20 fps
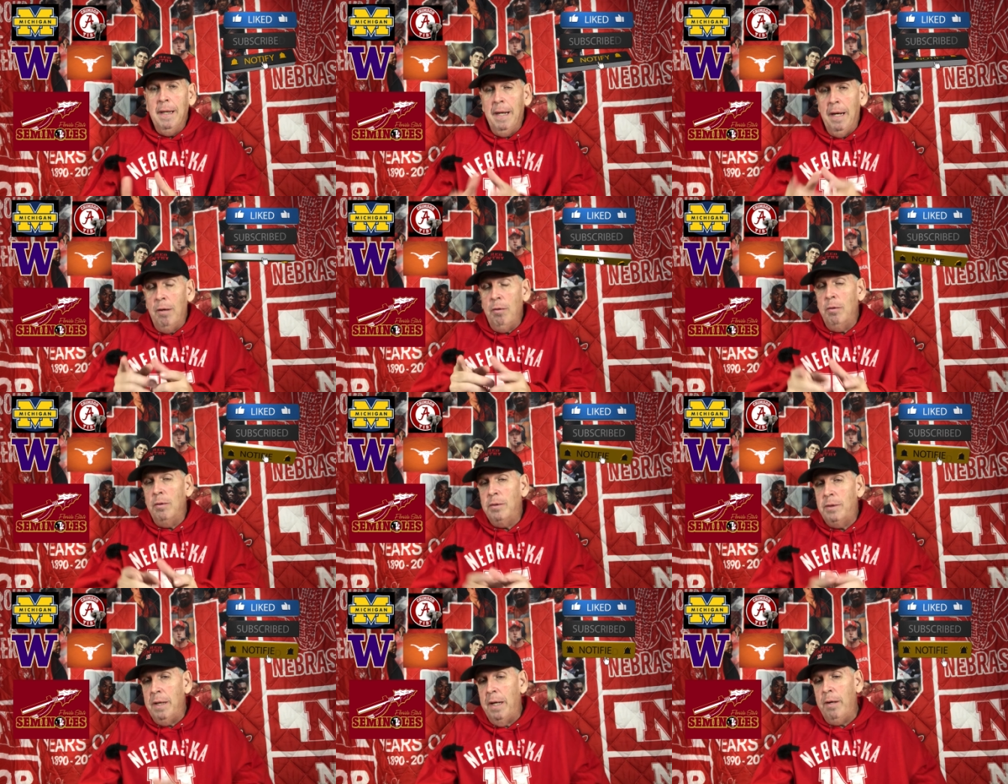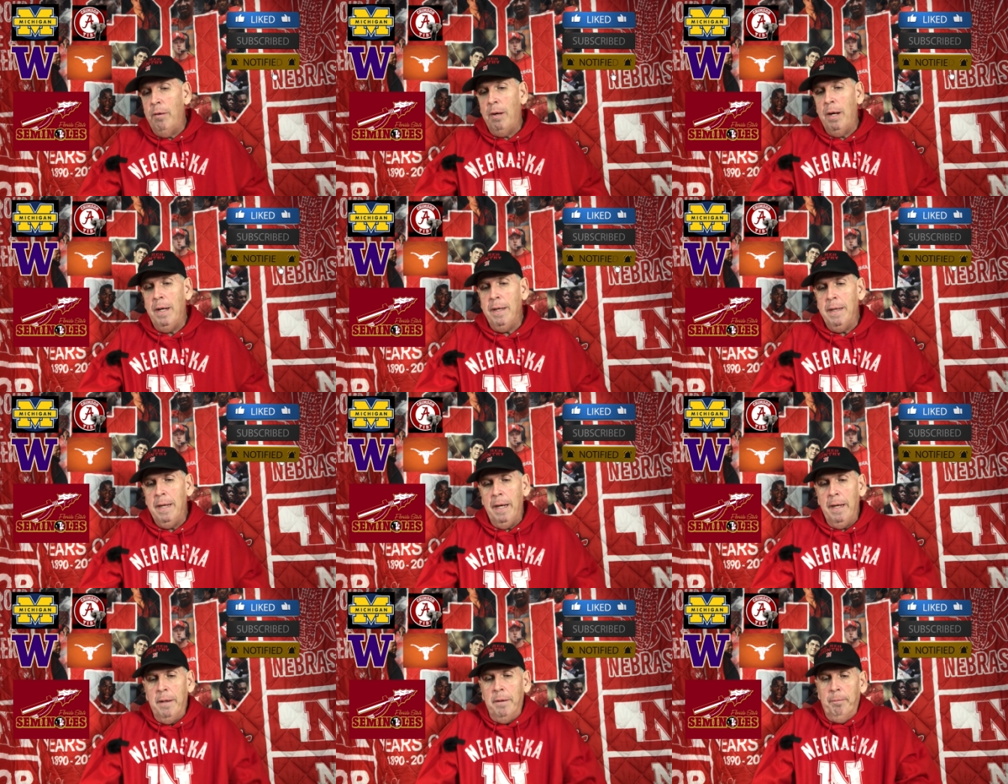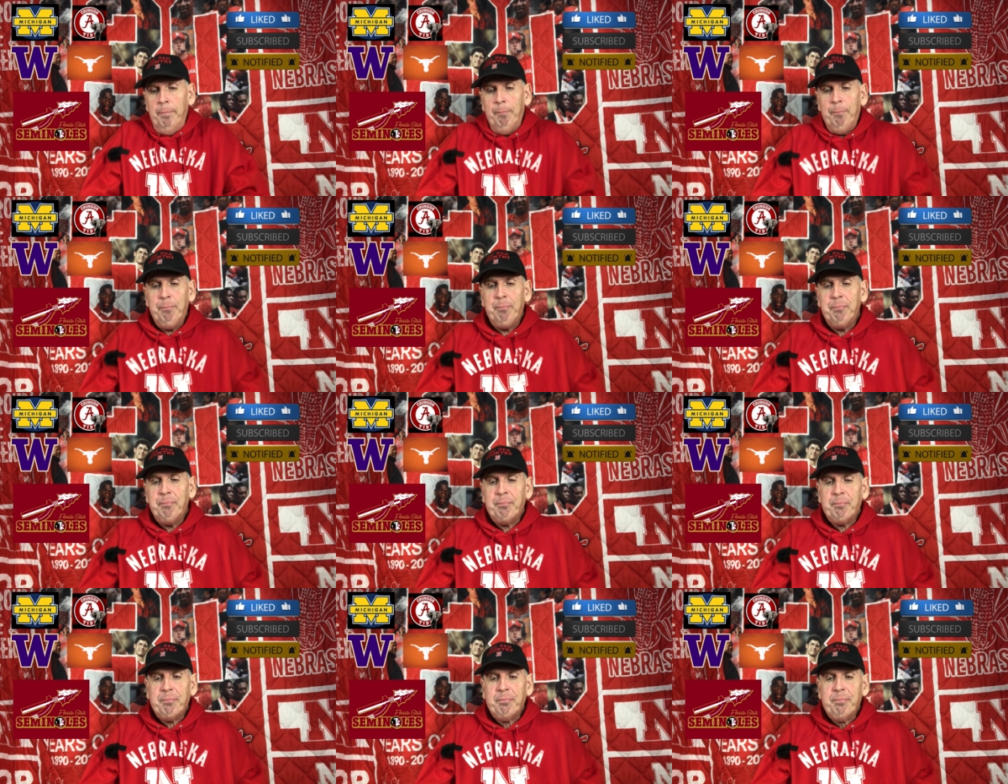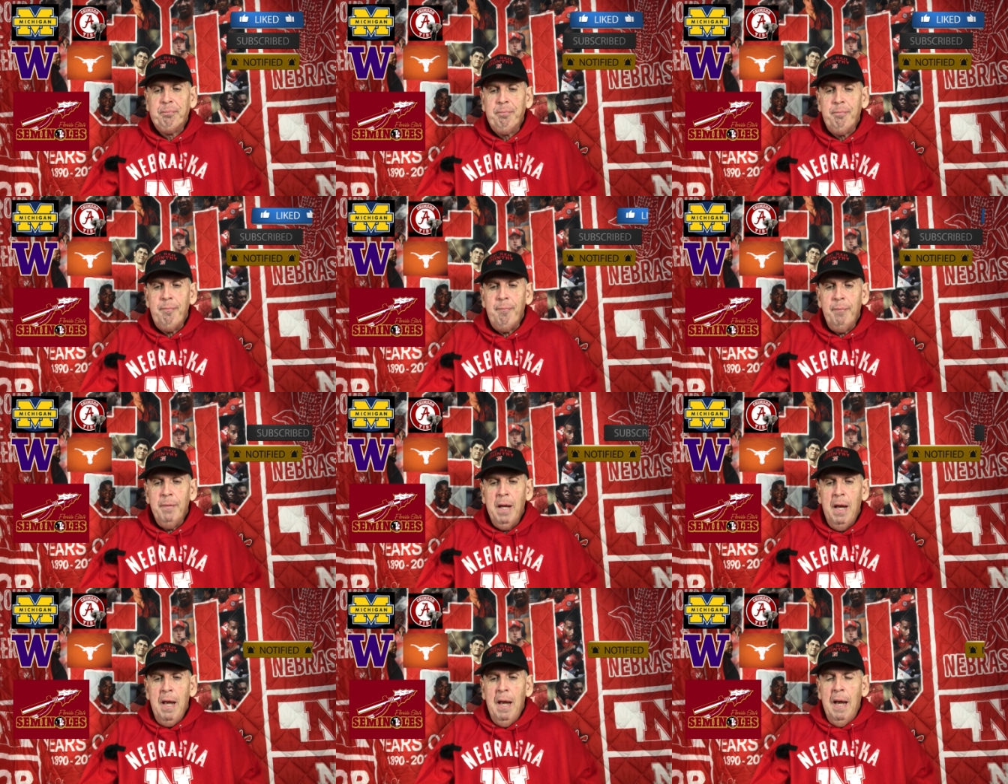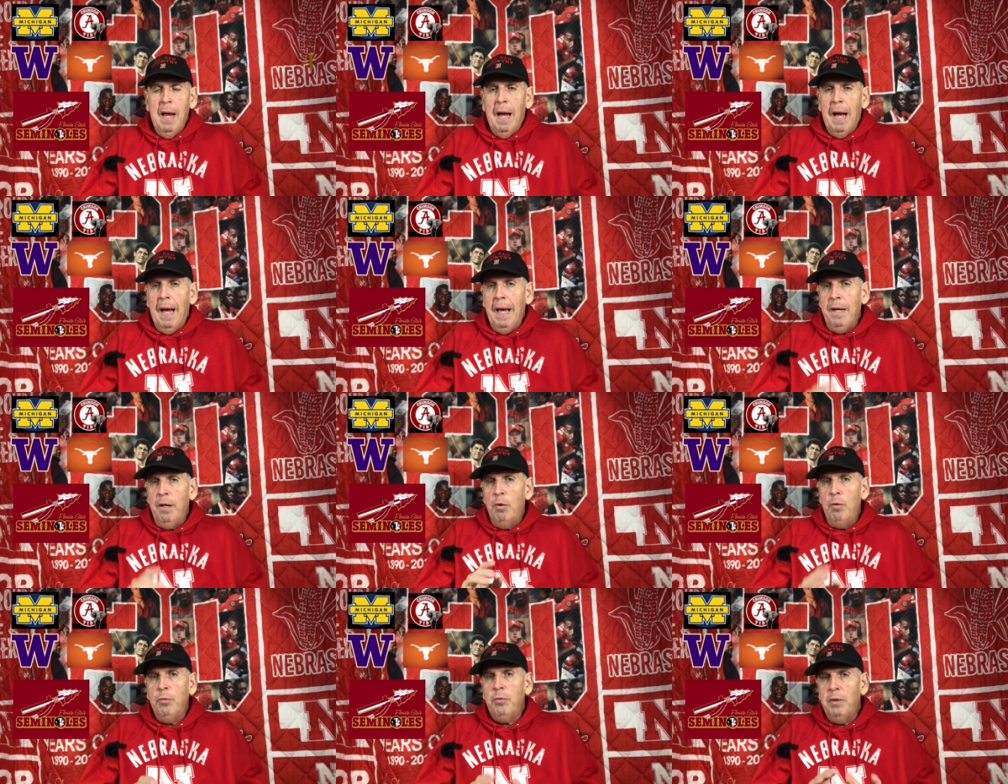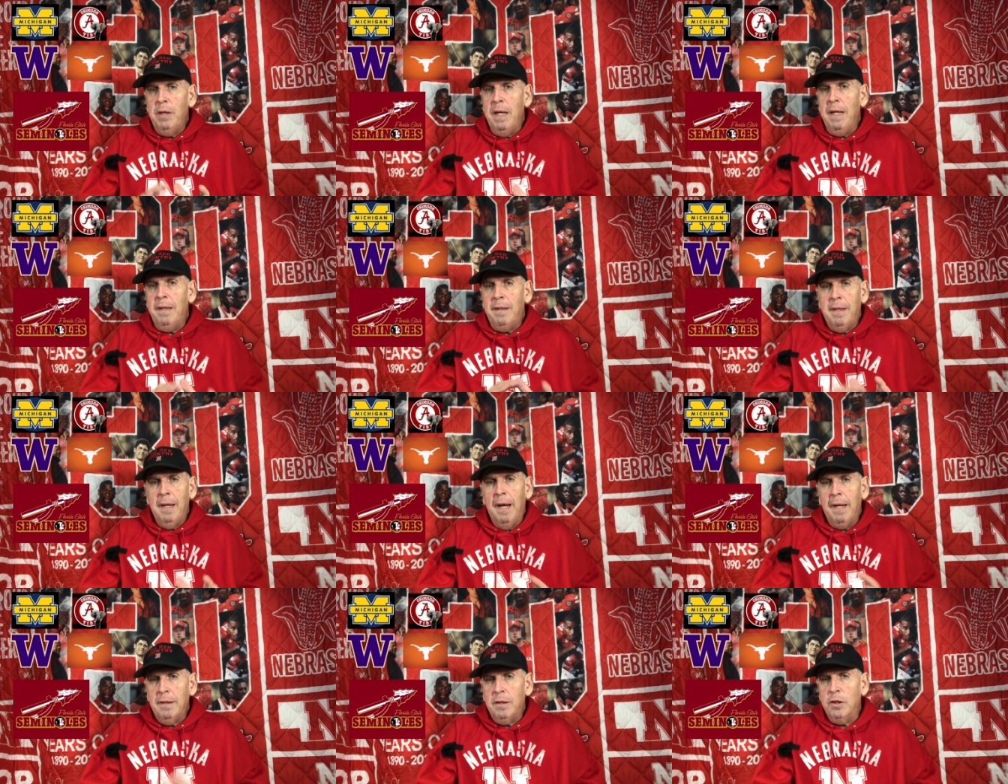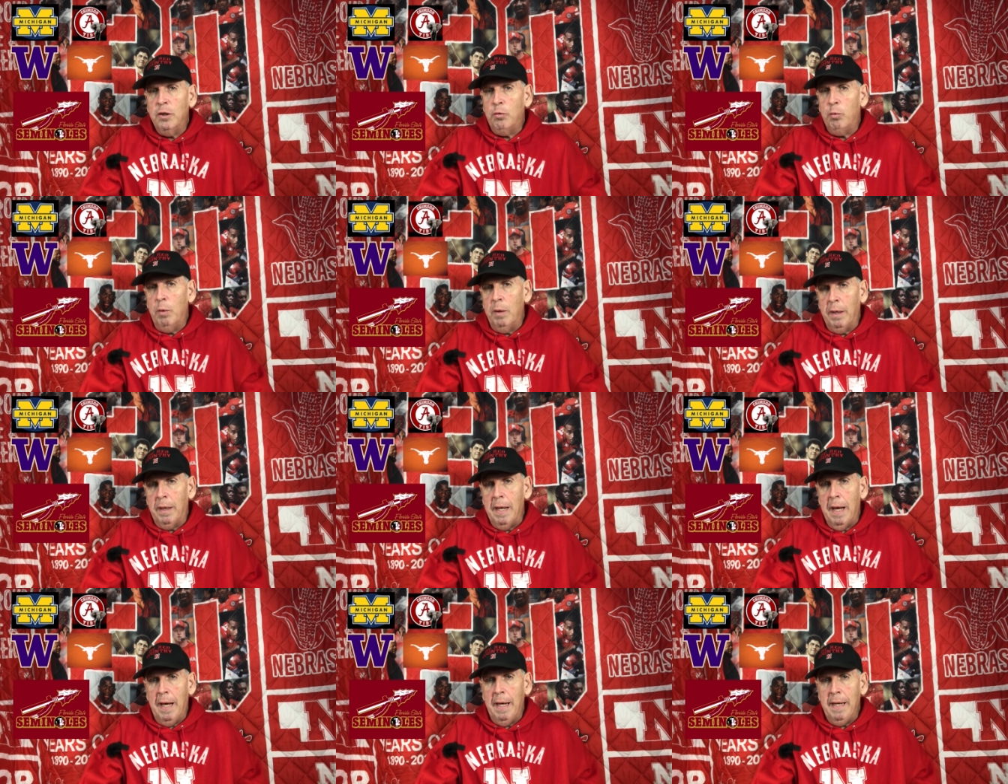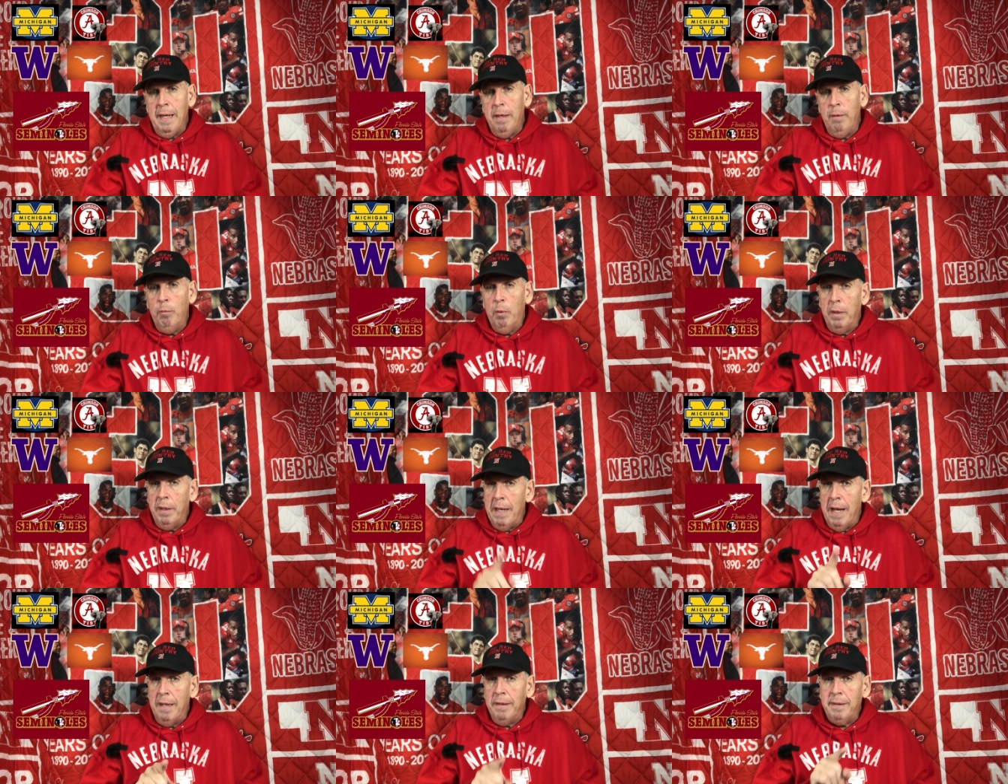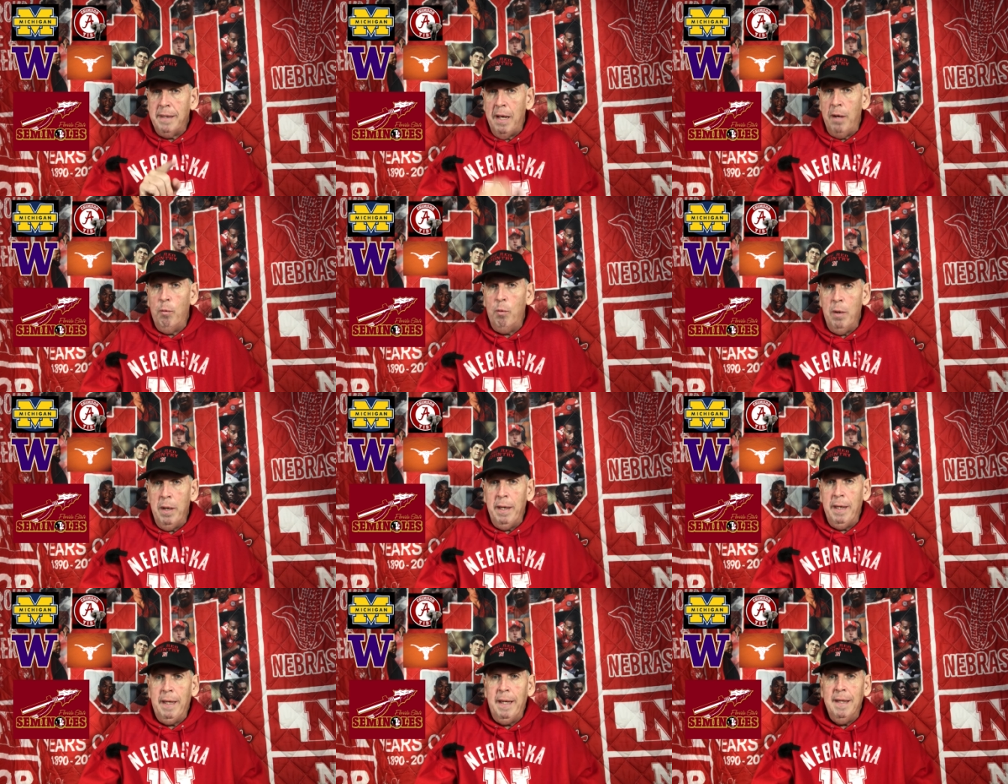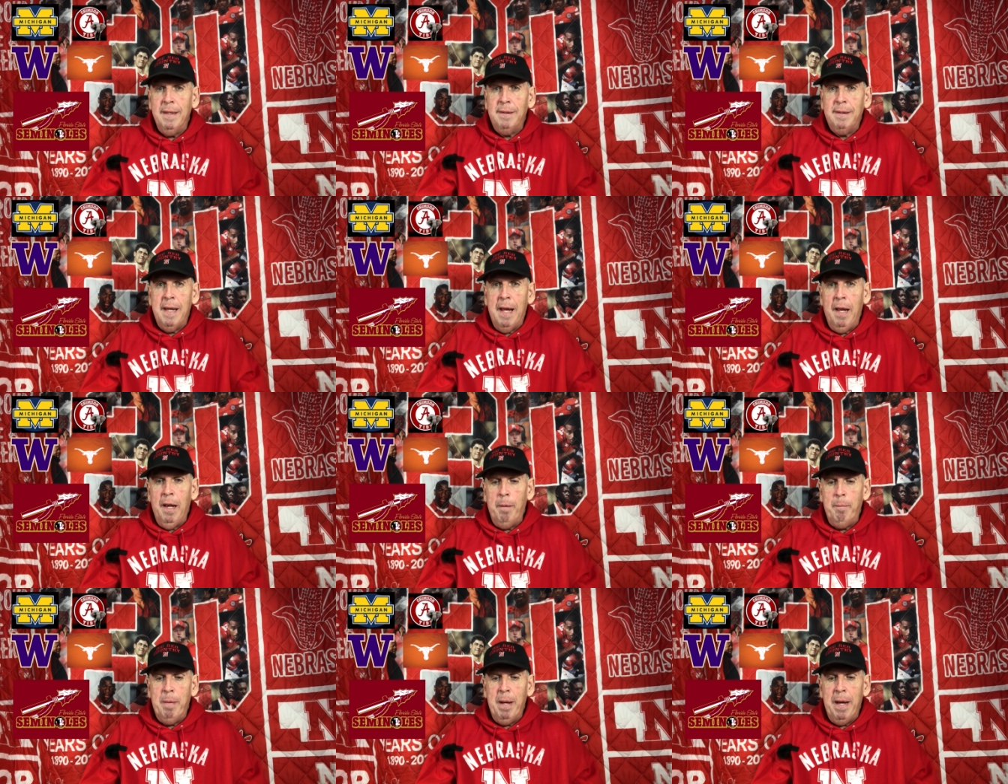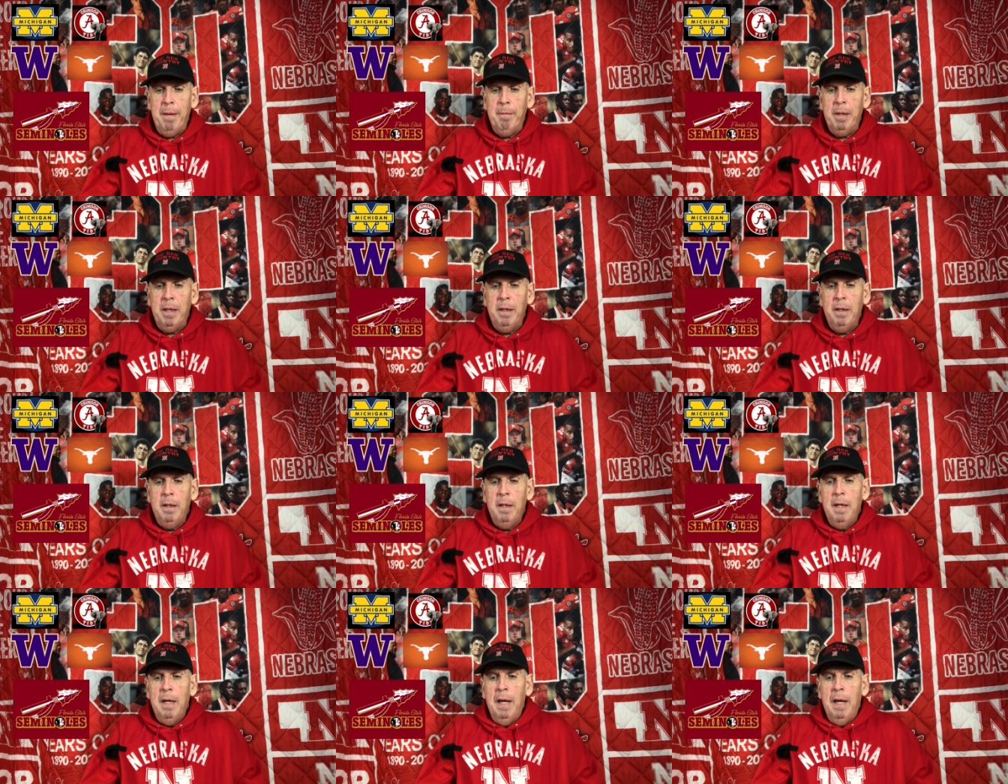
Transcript: And I'm going to tell you right now, I don't think Texas would have got in without that win against Alabama.